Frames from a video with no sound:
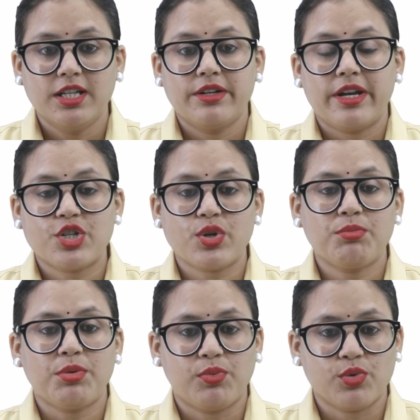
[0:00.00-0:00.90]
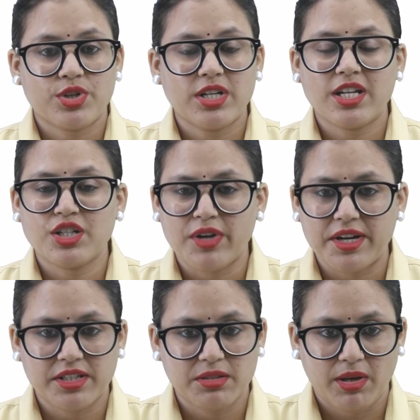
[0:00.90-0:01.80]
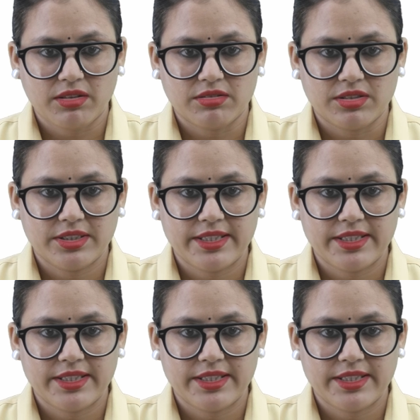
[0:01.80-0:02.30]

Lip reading: ratio and proportion and unitary method.